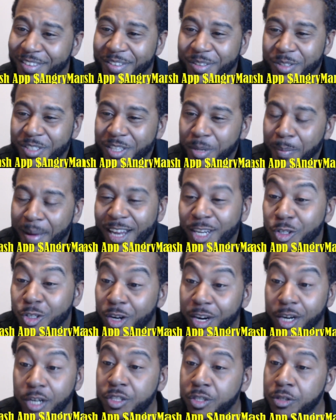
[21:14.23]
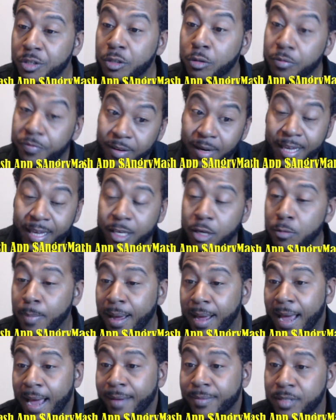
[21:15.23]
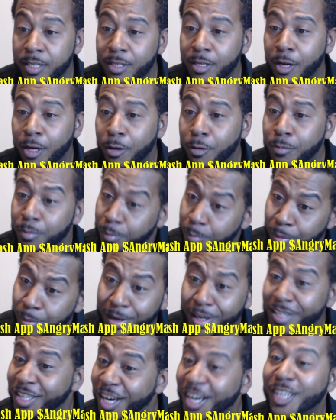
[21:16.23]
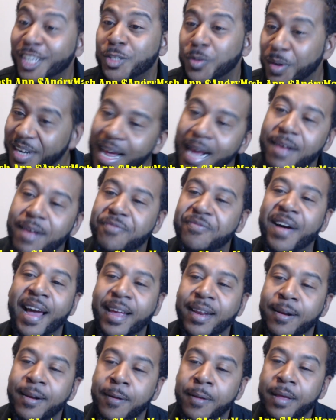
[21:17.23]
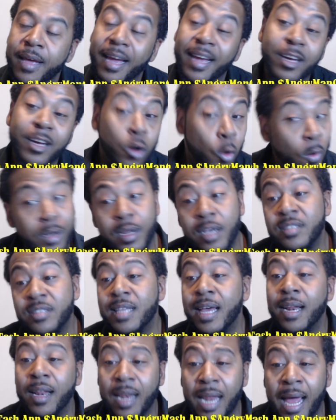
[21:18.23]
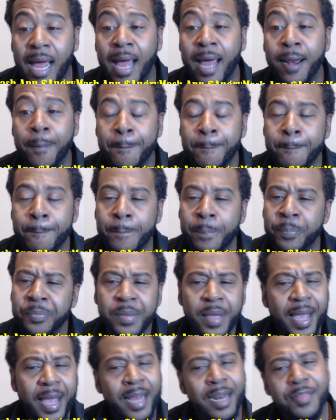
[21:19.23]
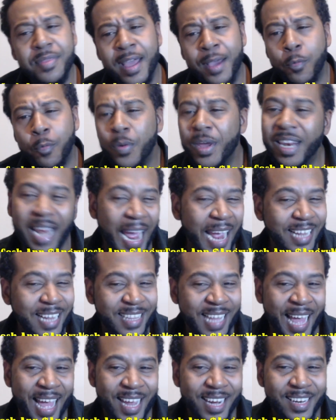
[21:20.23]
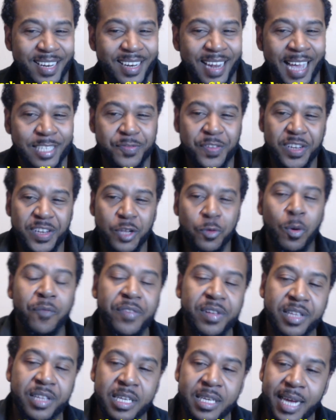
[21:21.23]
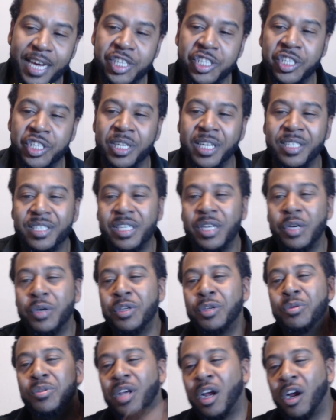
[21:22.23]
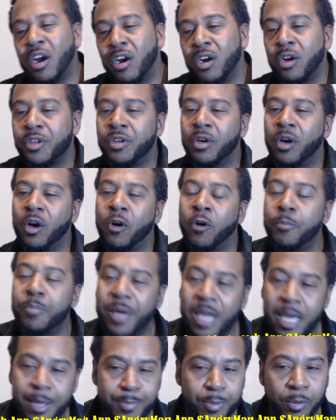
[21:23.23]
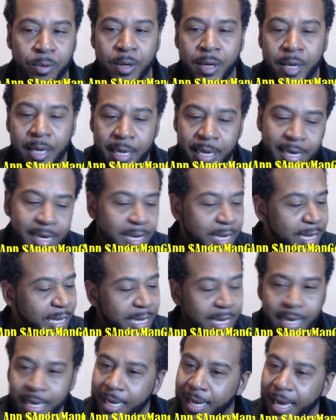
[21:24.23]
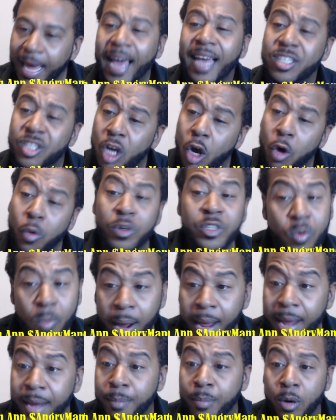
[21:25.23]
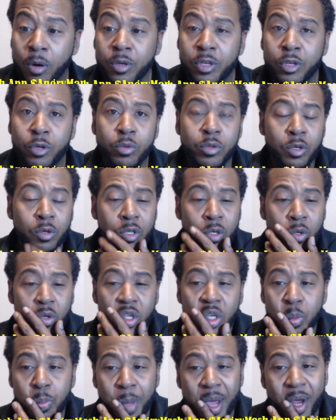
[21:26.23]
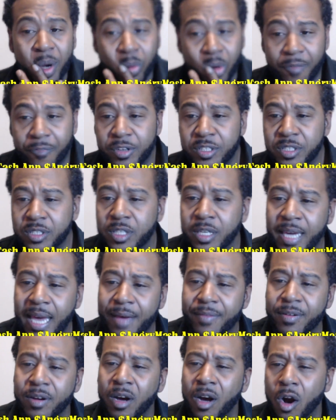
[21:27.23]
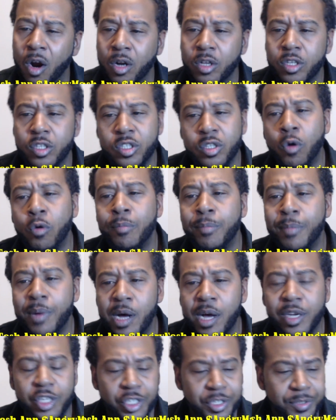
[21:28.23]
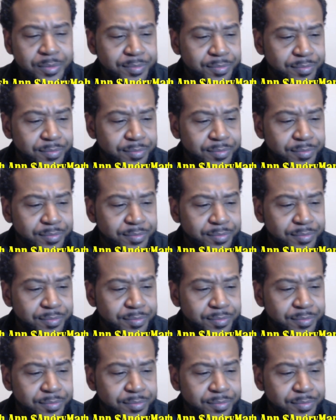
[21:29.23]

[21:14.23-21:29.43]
somebody triggers you, you feel like you might have to, bring a gun to a knife fight. Corey does that a lot. And we like that as 5150 Nation until you turn on your own people. And Zoe was right, bro. You make reference to Kevin Hart so much.